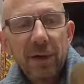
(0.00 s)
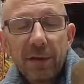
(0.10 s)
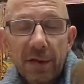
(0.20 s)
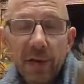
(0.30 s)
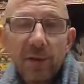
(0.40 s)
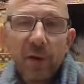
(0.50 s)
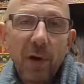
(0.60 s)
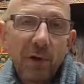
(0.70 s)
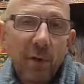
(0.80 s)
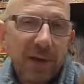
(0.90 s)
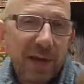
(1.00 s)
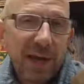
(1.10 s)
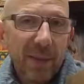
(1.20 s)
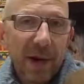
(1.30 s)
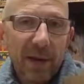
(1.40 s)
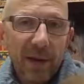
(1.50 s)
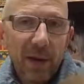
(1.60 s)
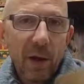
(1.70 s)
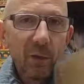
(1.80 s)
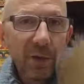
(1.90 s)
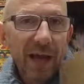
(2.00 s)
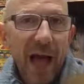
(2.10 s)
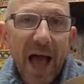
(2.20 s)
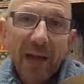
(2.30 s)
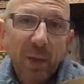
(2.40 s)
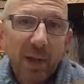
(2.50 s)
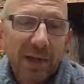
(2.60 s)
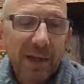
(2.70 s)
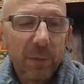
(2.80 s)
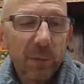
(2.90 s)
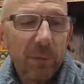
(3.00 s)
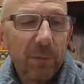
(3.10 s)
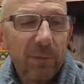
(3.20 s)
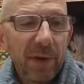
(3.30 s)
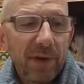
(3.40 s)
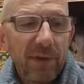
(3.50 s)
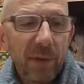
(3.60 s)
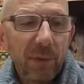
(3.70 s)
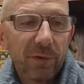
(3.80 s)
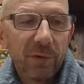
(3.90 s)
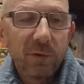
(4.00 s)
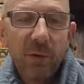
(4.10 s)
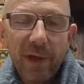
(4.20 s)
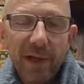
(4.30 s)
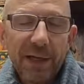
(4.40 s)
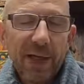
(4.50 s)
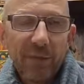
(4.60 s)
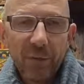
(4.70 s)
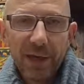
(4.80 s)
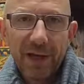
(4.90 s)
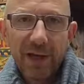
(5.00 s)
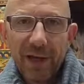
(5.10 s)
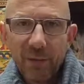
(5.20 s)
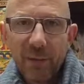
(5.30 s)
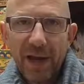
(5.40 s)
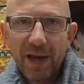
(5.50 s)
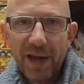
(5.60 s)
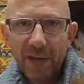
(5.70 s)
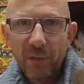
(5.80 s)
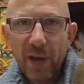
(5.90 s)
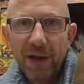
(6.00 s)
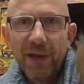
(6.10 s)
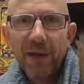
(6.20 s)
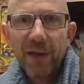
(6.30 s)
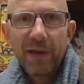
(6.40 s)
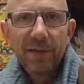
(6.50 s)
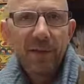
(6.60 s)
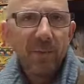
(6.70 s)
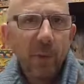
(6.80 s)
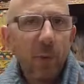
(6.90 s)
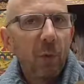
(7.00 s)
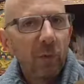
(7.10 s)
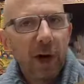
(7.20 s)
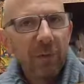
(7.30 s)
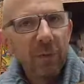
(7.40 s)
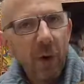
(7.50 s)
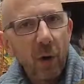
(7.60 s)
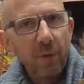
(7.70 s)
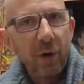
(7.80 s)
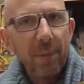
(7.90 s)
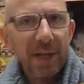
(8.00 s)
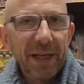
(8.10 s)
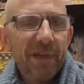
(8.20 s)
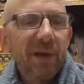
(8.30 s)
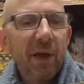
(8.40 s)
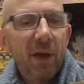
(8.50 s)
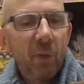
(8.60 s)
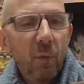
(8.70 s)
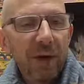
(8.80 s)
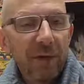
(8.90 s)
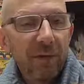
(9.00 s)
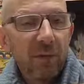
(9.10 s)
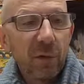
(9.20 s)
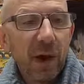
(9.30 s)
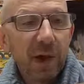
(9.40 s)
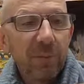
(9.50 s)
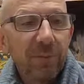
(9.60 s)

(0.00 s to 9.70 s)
The other great thing about a really high quality bowl is they will just ring and ring and ring and ring. This bowl will ring for over a minute when it's struck.